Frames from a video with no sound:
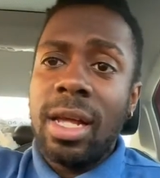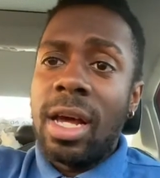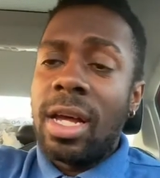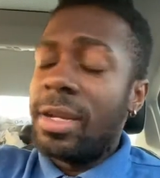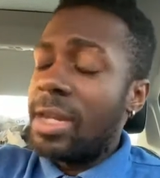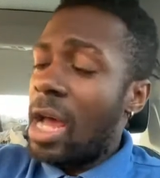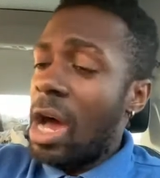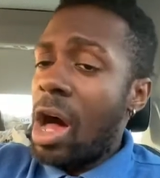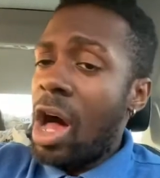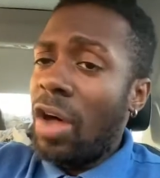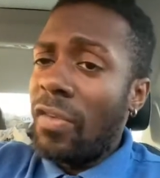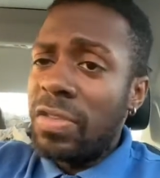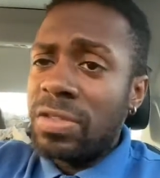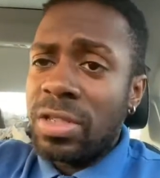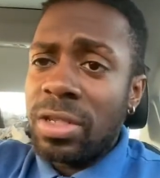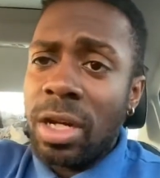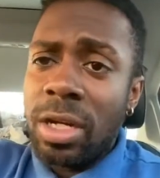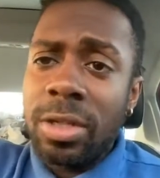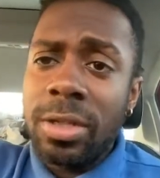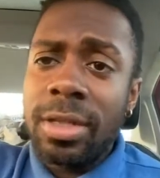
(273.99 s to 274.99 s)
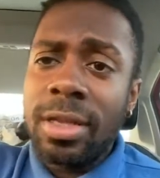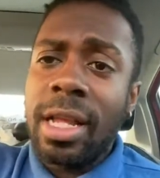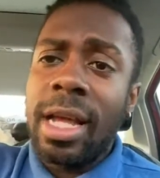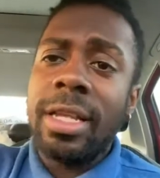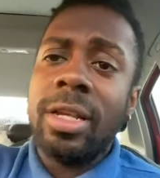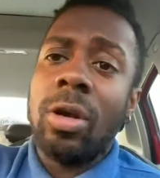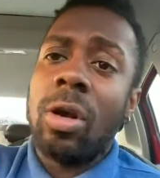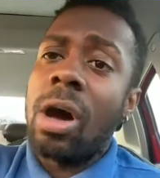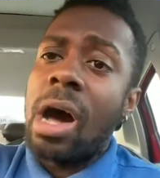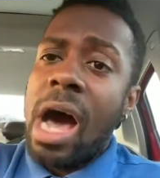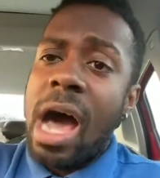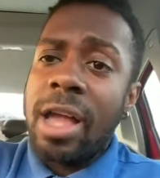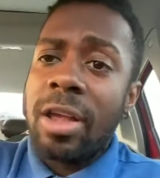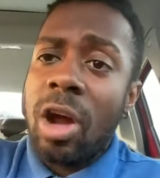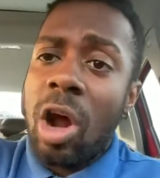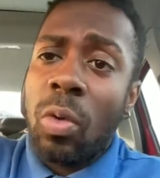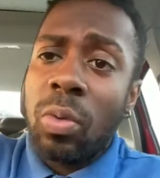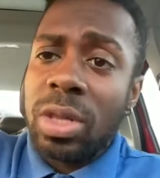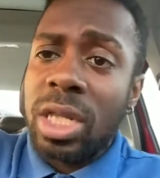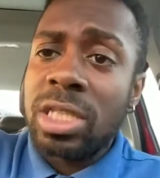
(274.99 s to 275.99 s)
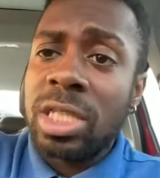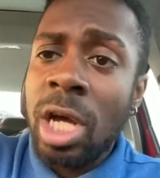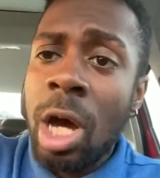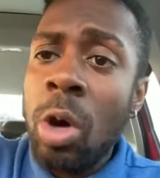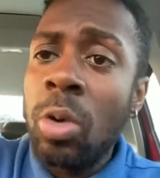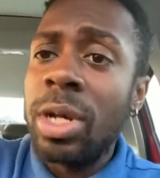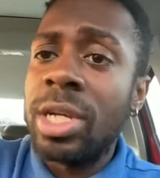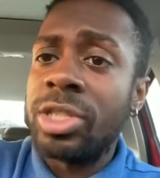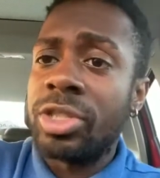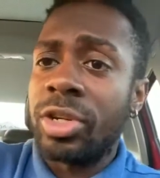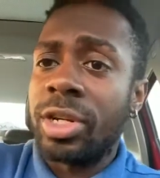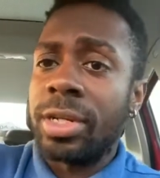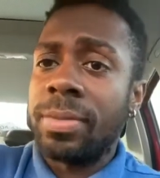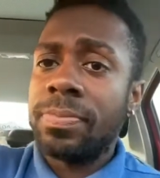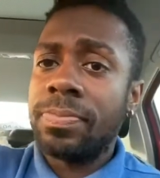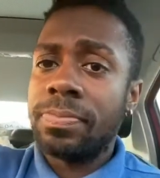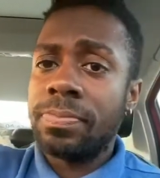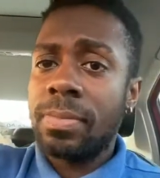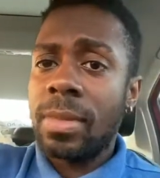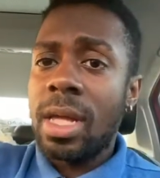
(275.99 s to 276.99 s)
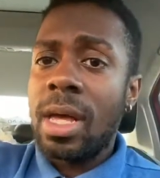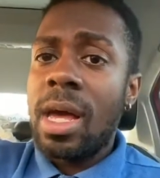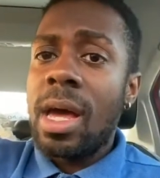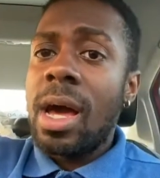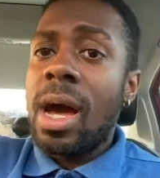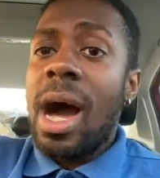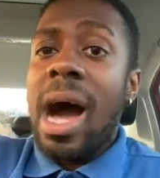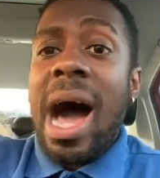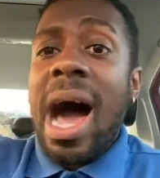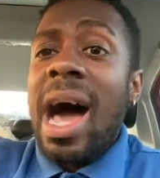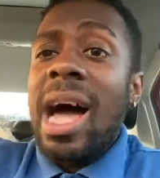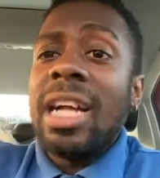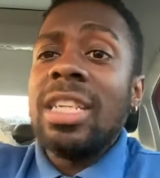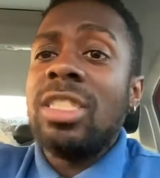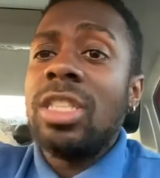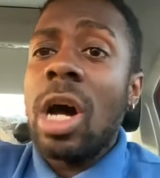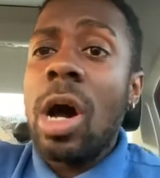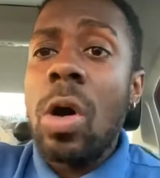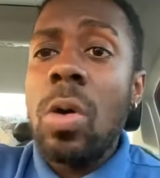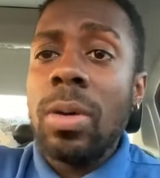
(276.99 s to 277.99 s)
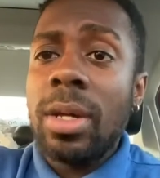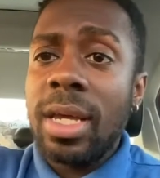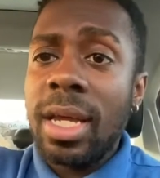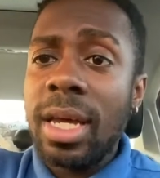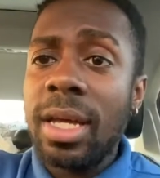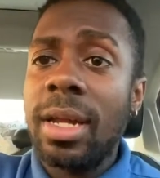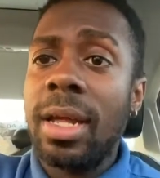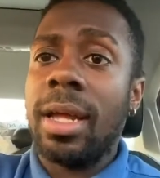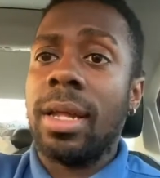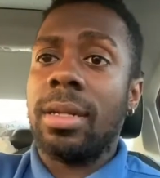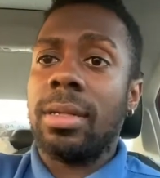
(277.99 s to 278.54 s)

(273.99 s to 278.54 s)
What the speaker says: now all of a sudden you're on IR with a toe injury? I don't get it.